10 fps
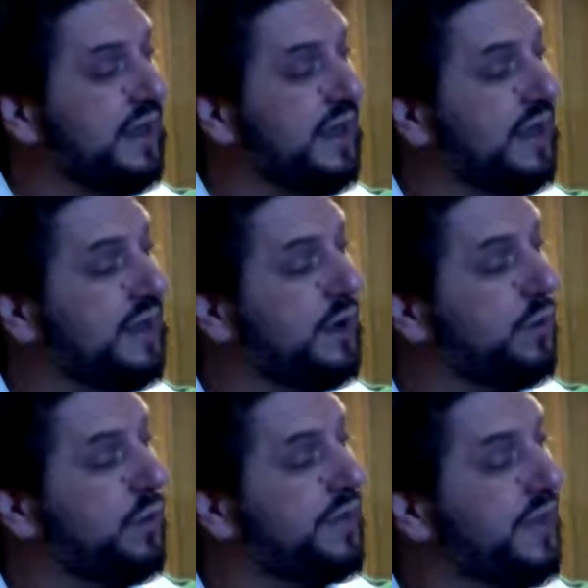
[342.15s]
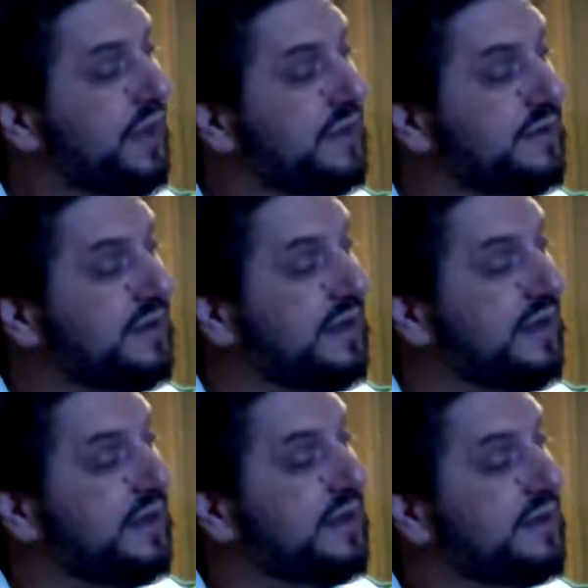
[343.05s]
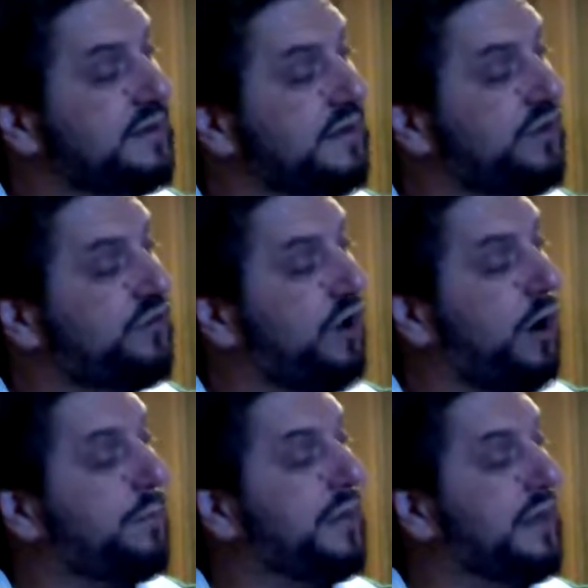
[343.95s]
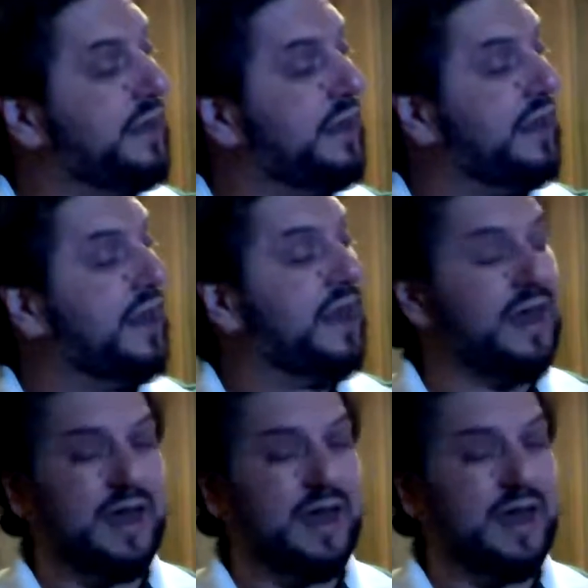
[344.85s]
again here with D, D sharp, E,